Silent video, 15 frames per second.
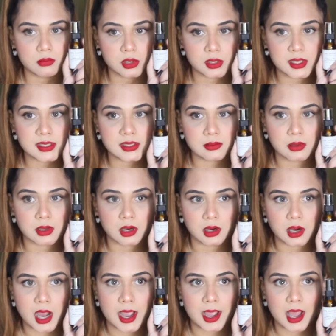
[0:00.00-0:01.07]
this
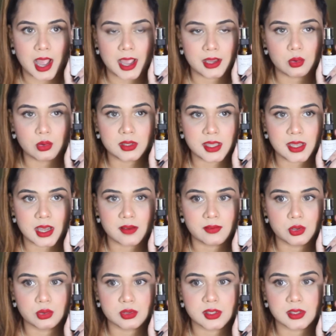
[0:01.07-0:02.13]
I don't think
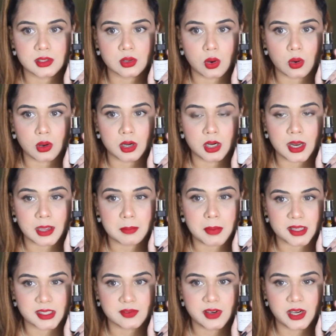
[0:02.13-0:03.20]
I've used this on like
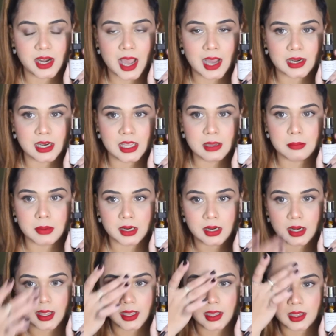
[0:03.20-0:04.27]
pus filled acne,
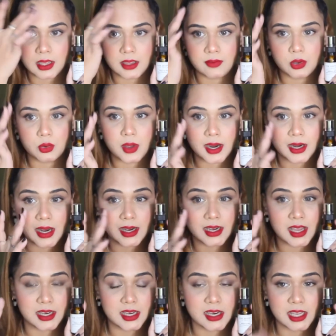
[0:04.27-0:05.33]
but like if you get like
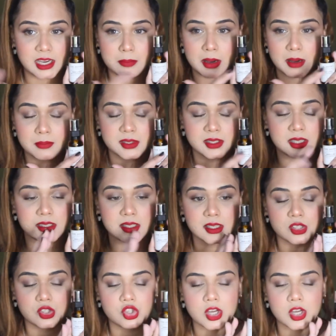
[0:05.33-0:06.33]
tiny bumps, this is